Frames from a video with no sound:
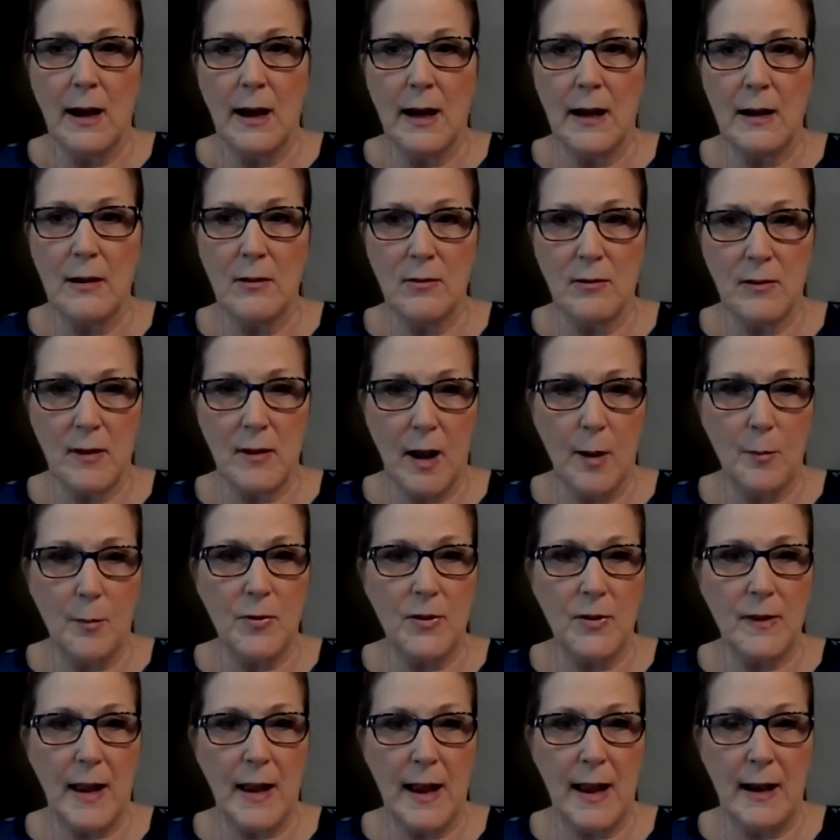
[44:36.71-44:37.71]
esops
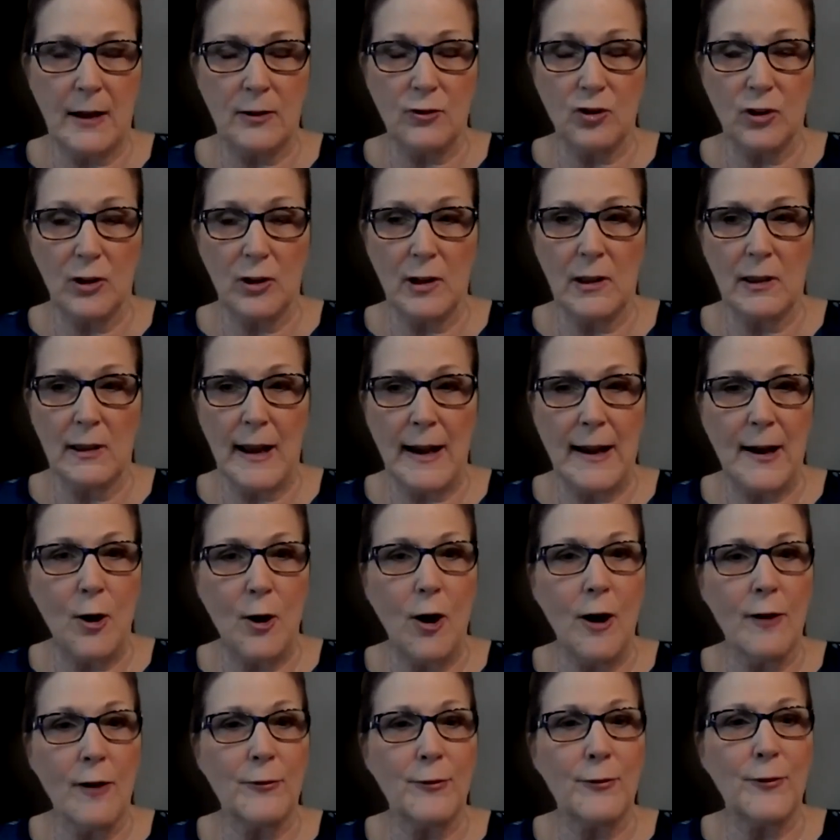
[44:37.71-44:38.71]
actually lay
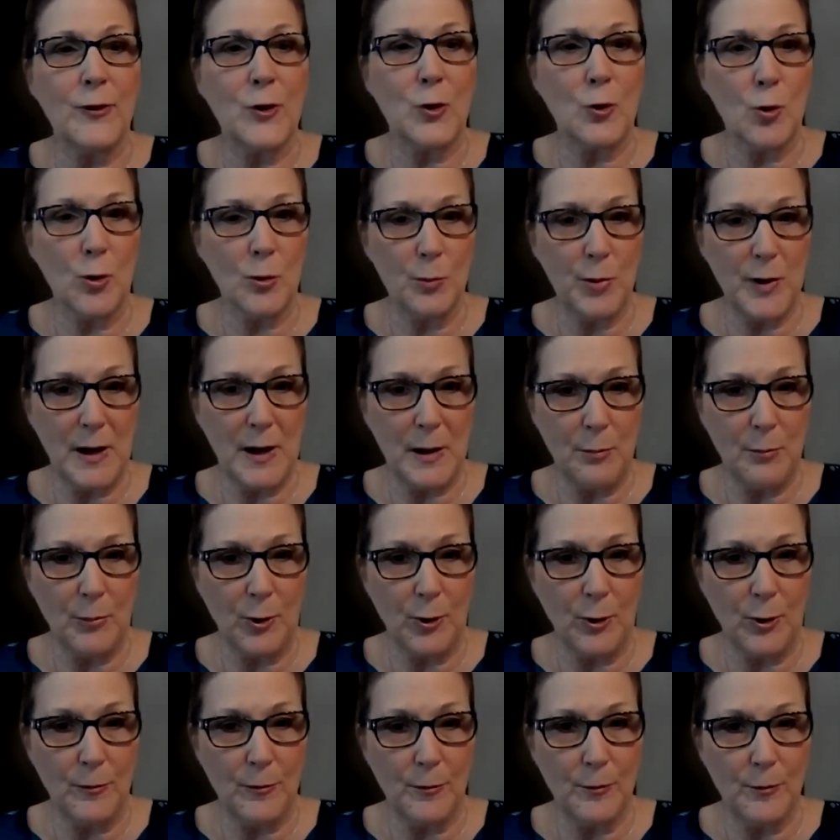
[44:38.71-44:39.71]
off fewer
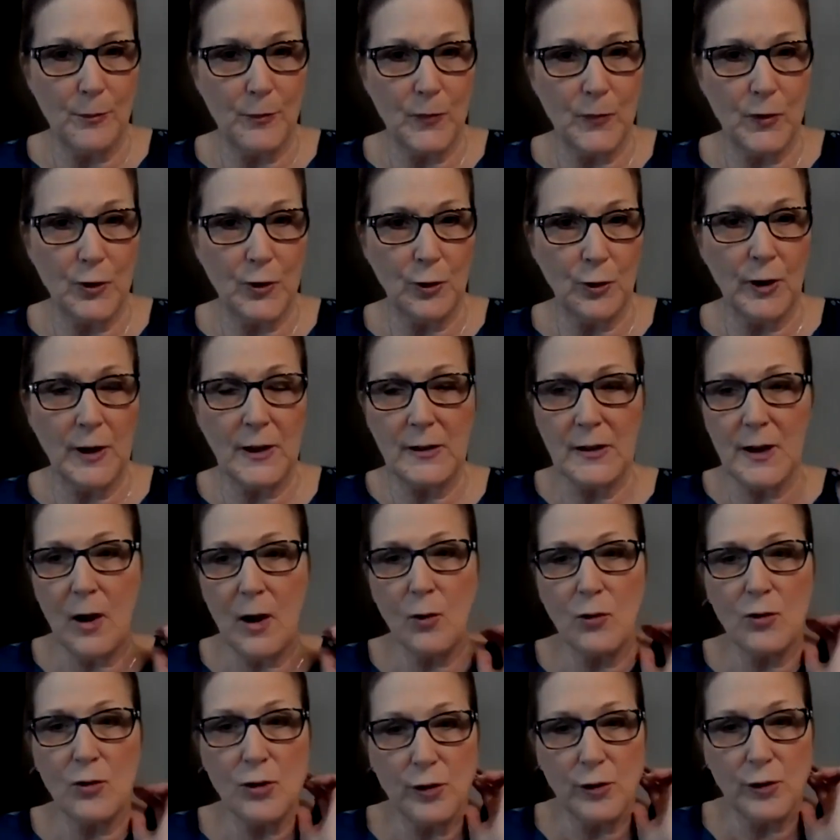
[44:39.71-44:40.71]
people during
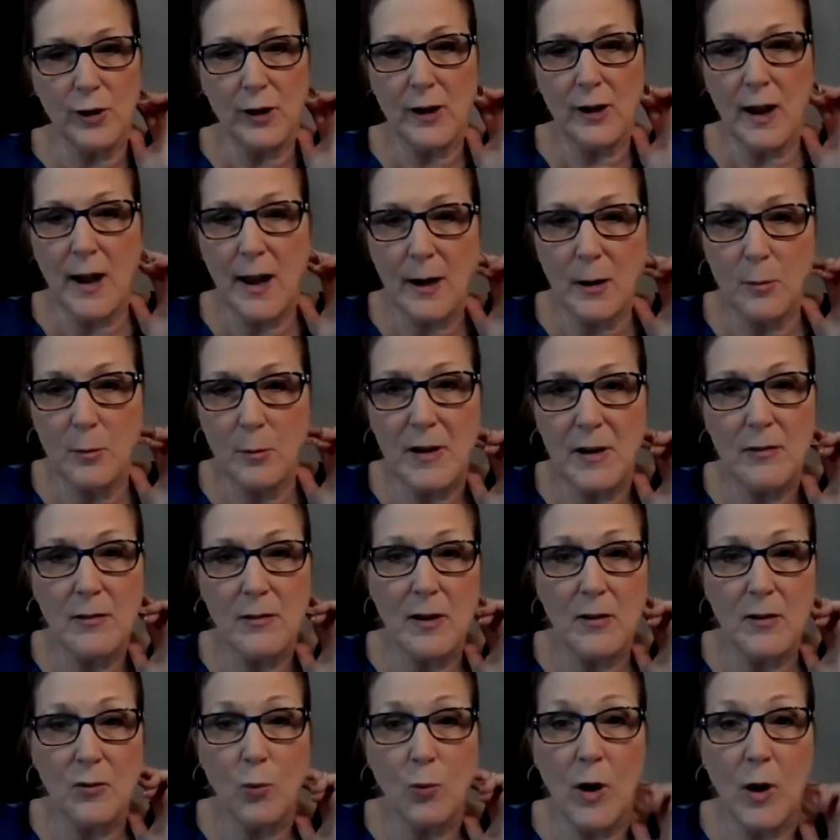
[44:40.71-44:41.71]
downturn economies
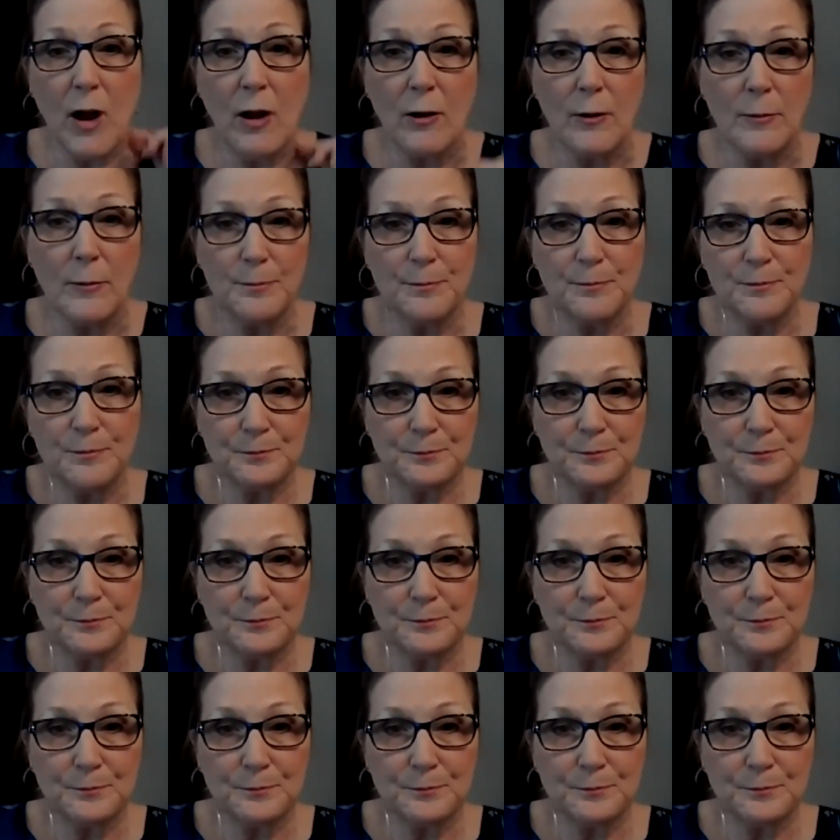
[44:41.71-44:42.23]
as well